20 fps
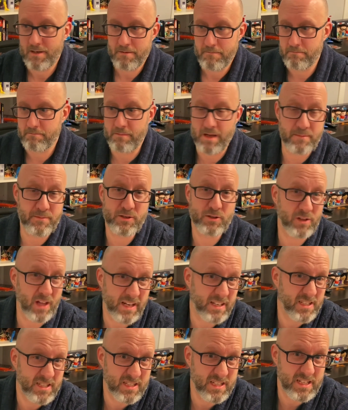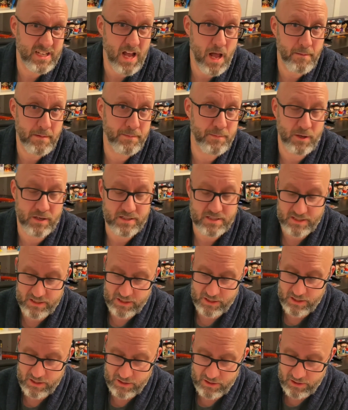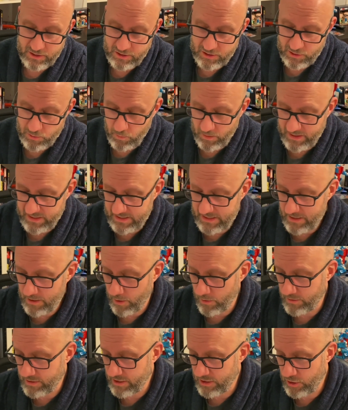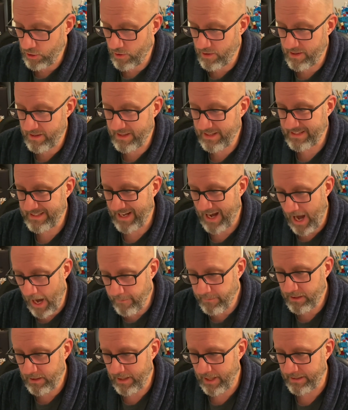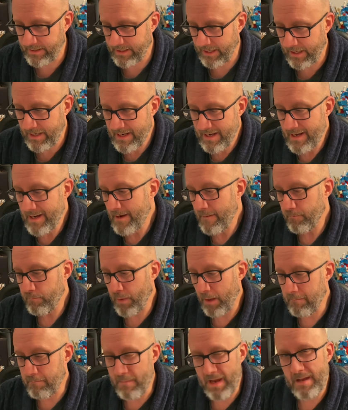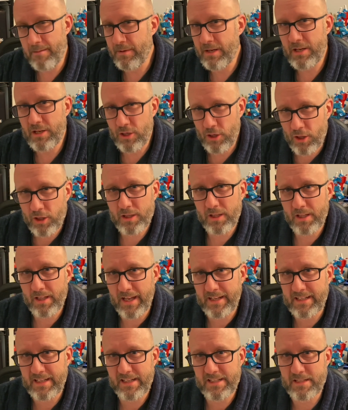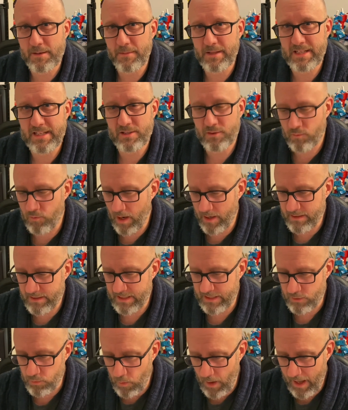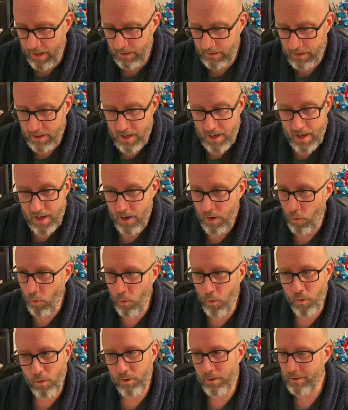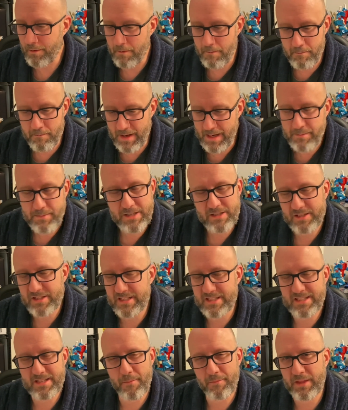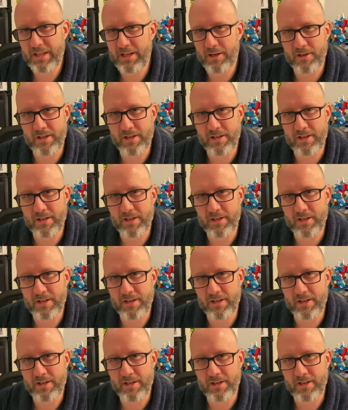maybe you like to see comic books, and so you just want to see those and show you the things that I'm collecting, but maybe you're collecting some of these runs as well, or maybe you see something you're